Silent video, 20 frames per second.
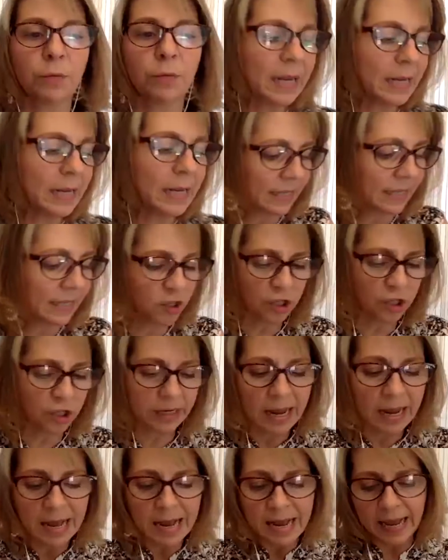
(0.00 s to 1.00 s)
edition.
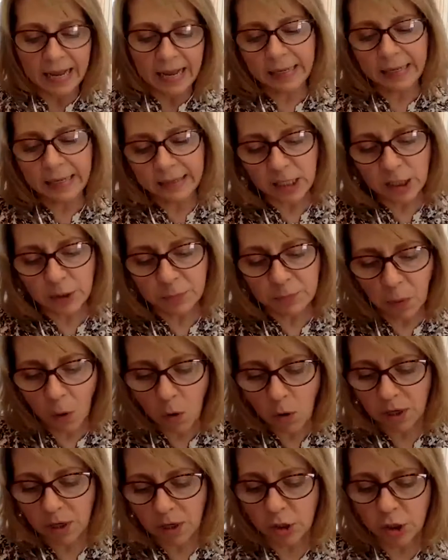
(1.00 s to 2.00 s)
And in this book,
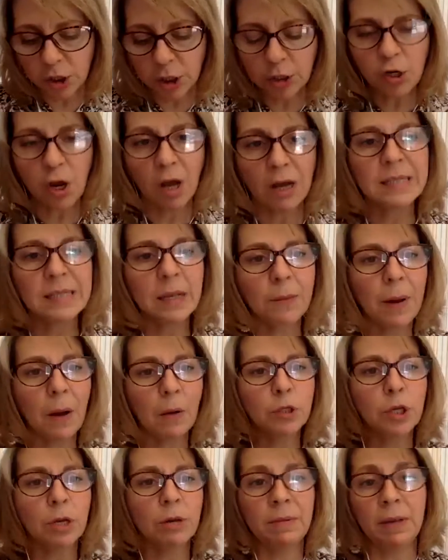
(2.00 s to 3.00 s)
she talks
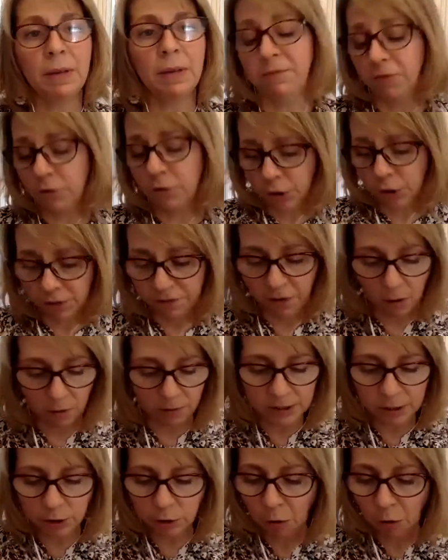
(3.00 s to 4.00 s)
about, first of all,
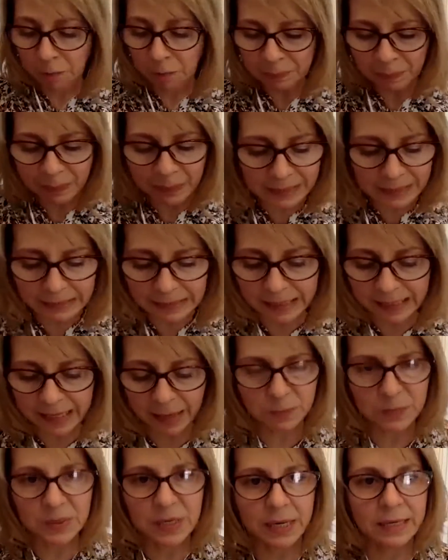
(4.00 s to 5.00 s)
it's completely
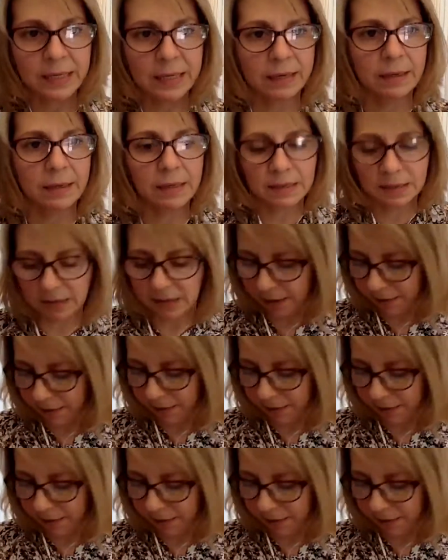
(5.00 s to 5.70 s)
updated. I think